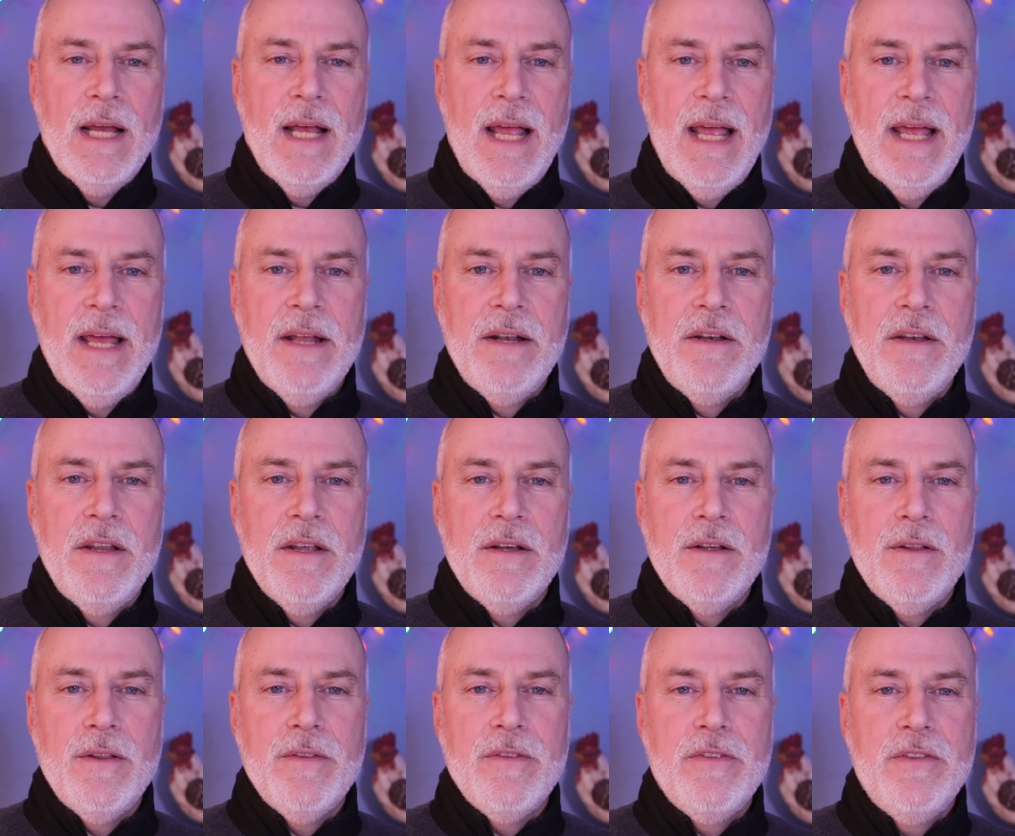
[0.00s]
And
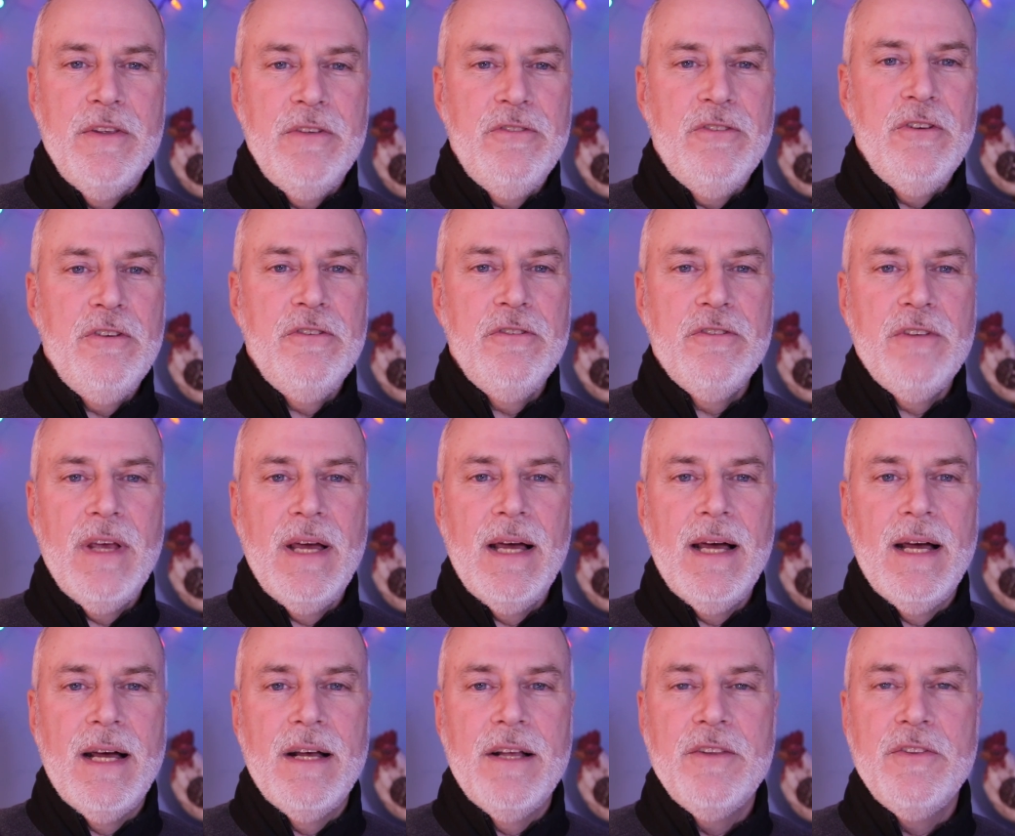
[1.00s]
this
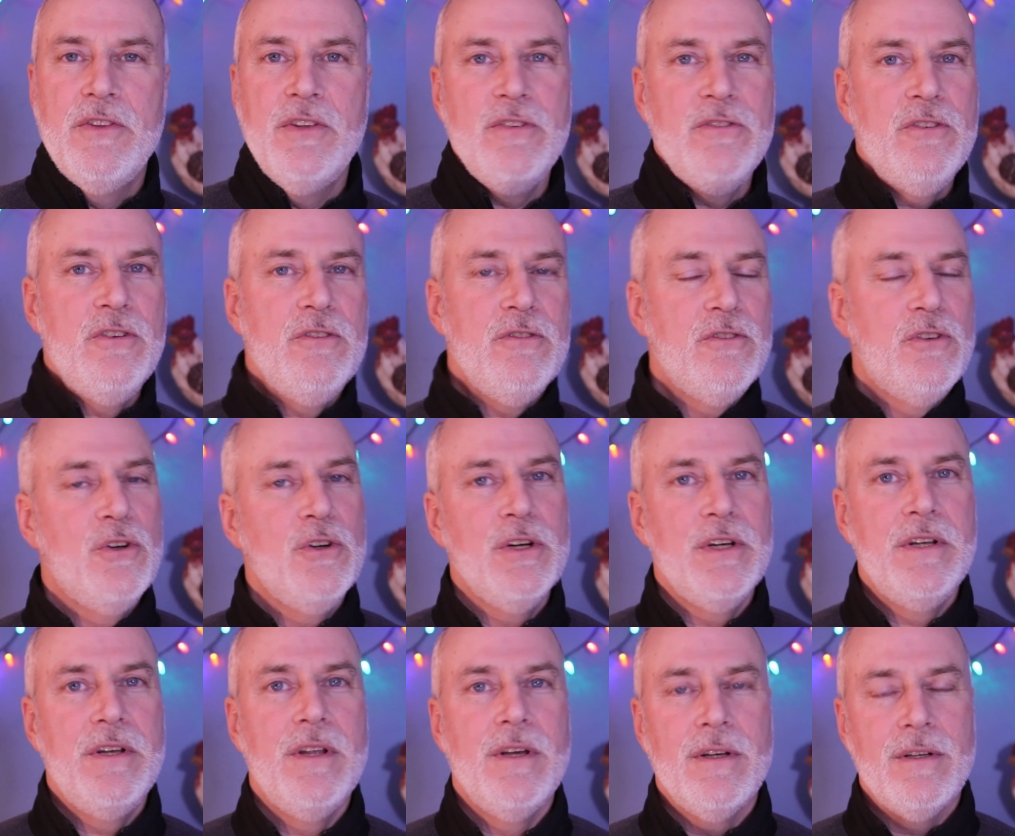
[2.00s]
is
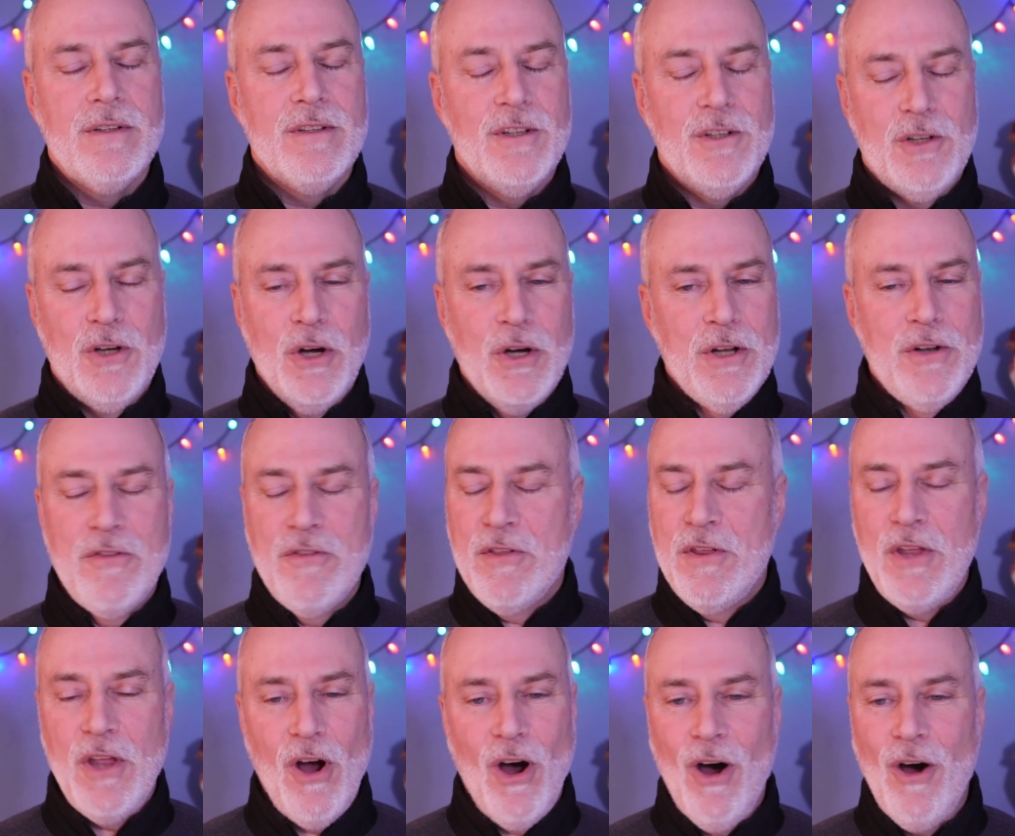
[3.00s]
good
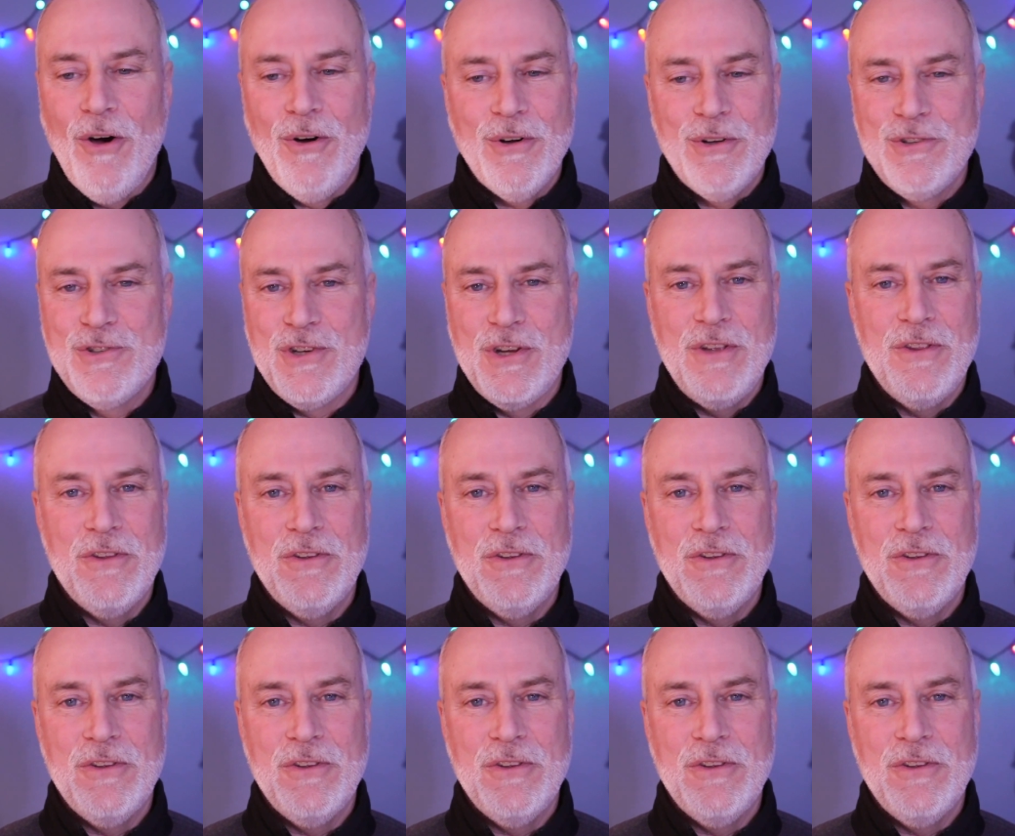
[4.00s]
theology.